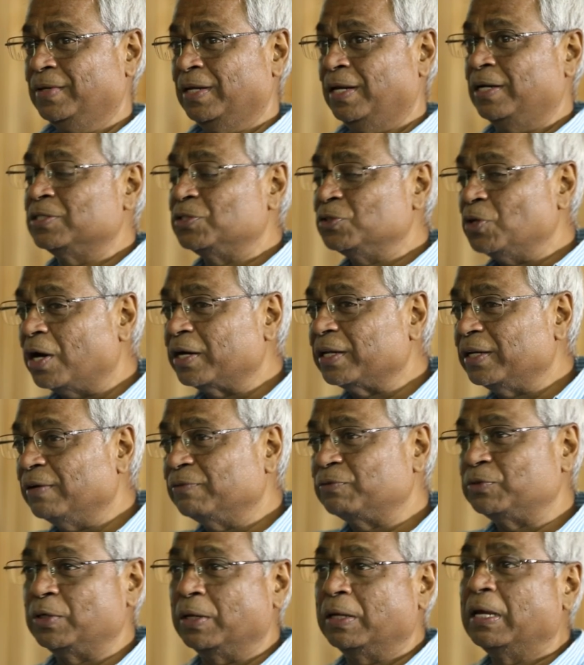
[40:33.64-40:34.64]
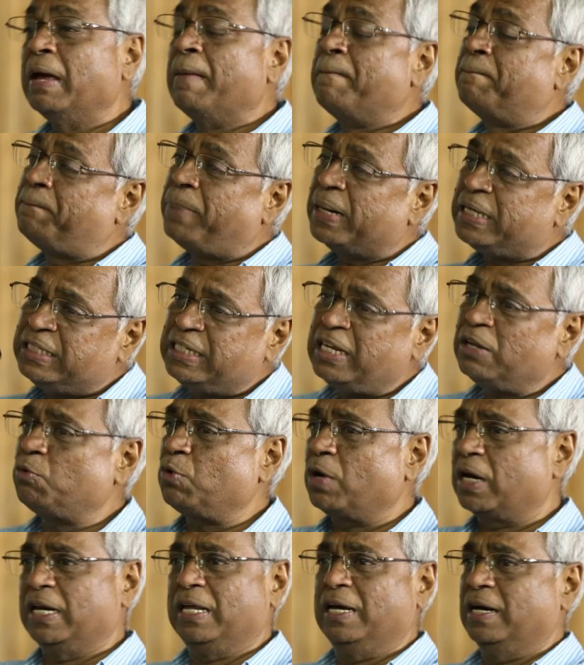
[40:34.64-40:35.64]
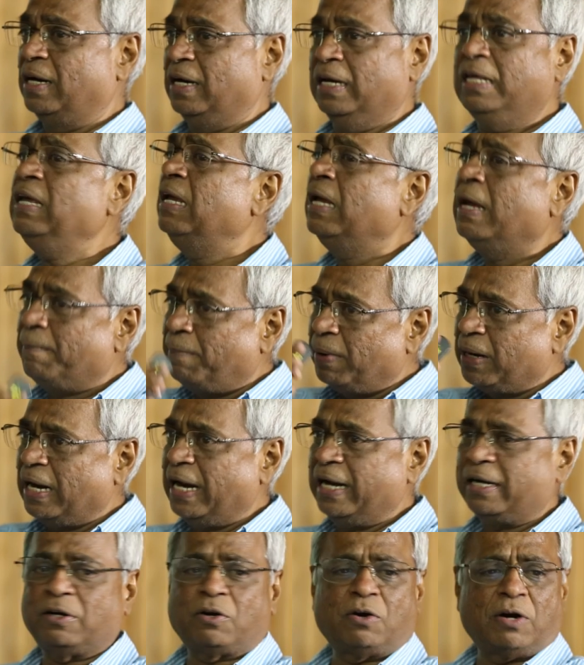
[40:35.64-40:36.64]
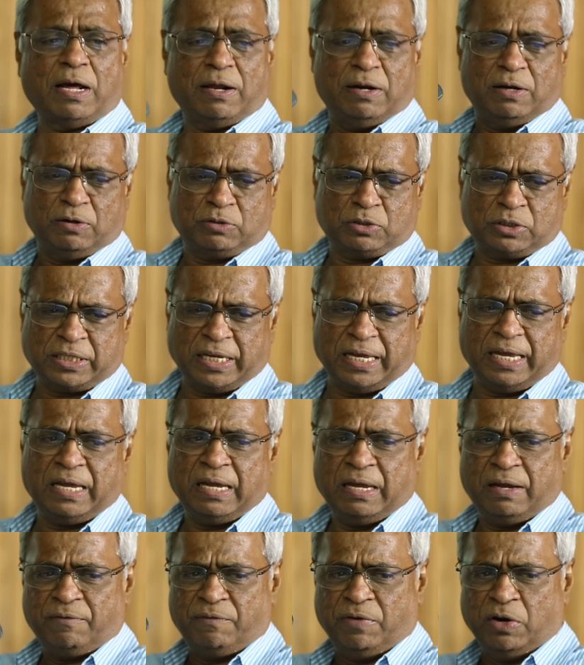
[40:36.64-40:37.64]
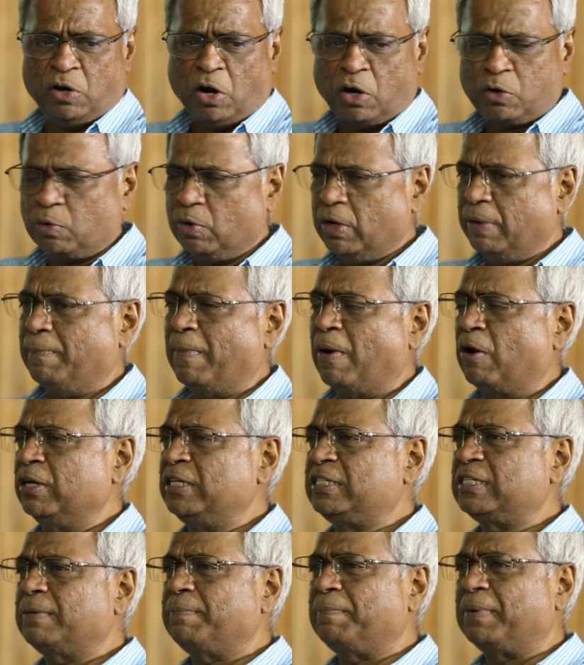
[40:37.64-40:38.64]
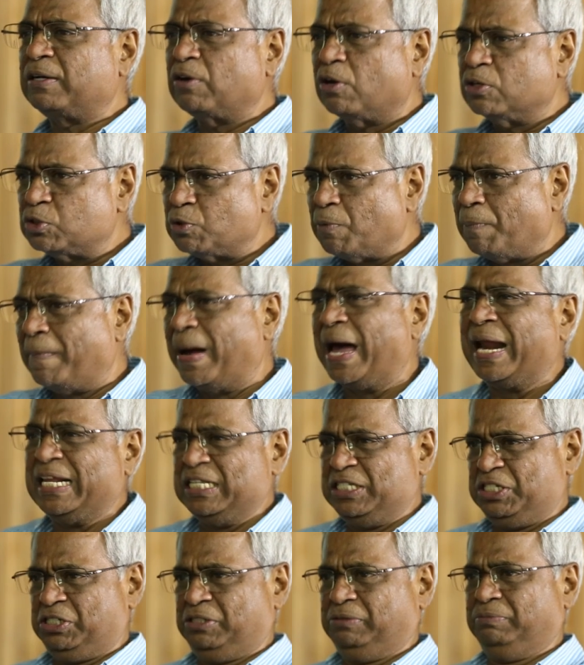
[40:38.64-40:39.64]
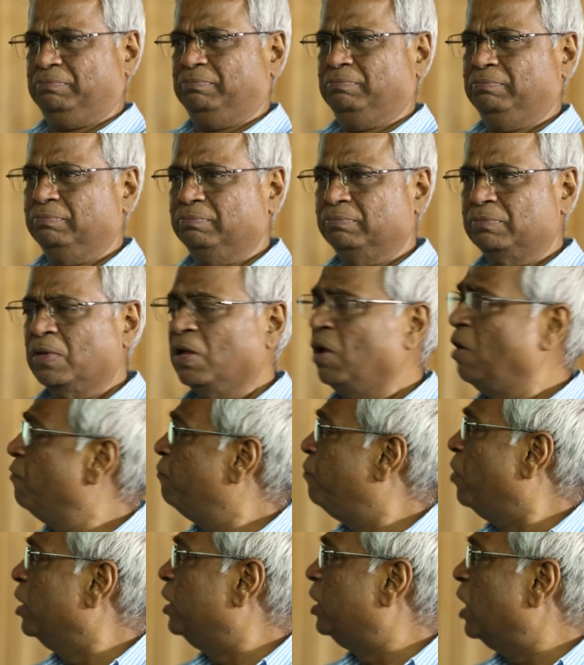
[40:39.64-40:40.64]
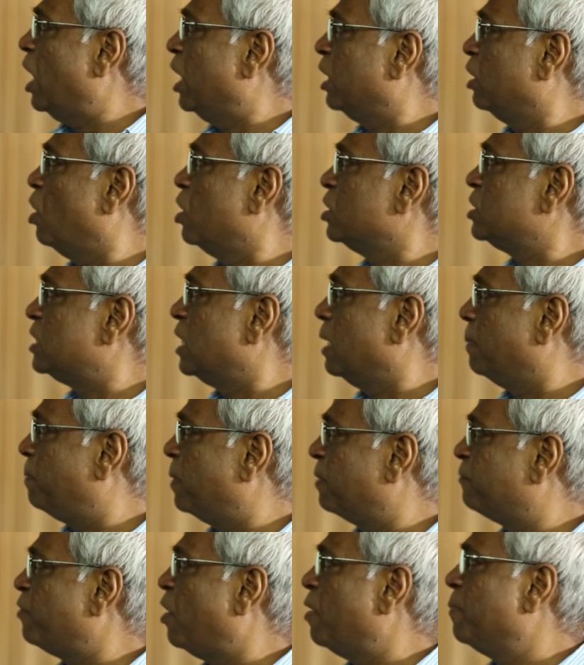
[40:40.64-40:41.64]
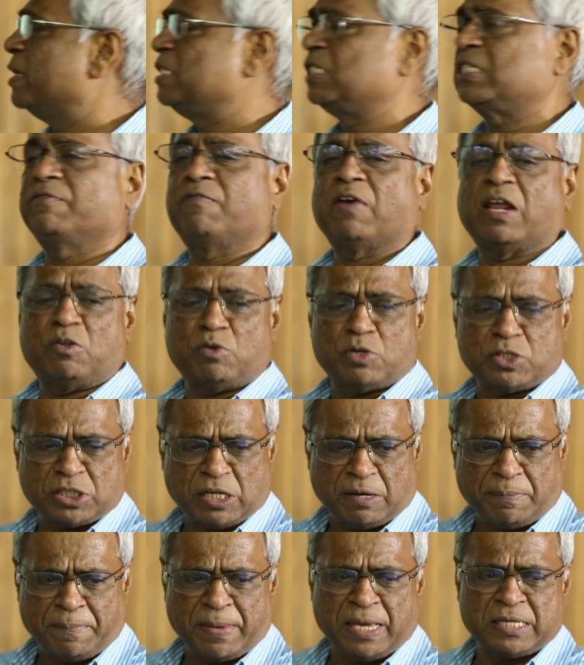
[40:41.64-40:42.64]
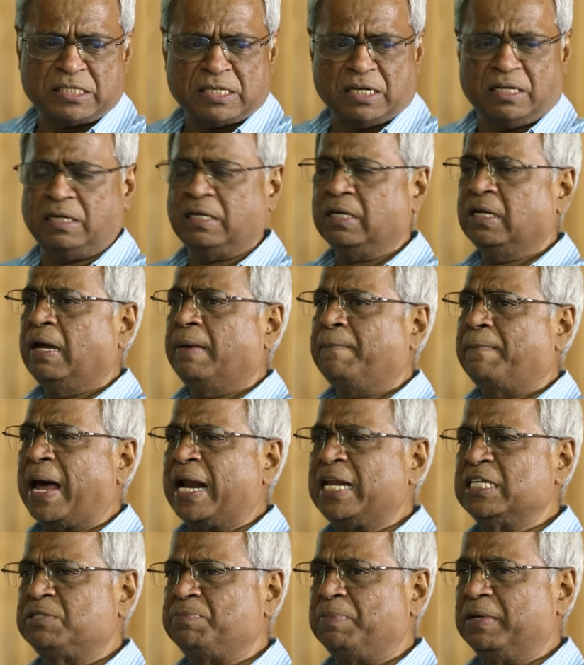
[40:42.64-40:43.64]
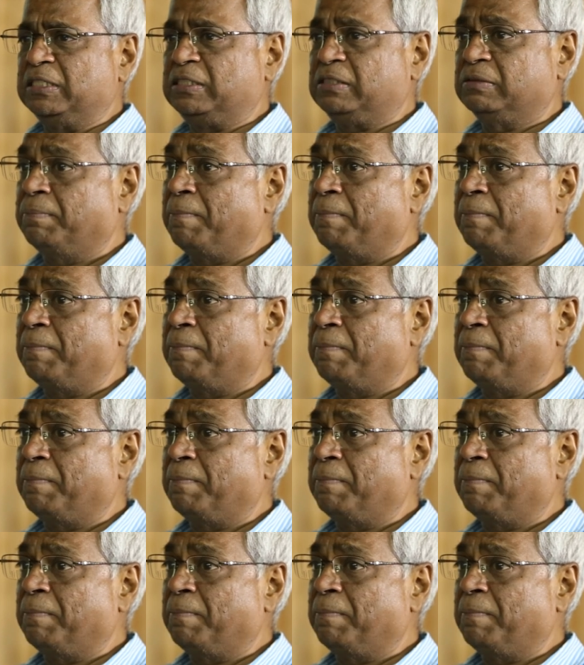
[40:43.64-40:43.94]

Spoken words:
It is not enough to do, particularly early, but later on I will say we will not only monitor, but also manage. For diagnostic, performance evaluation, manage them.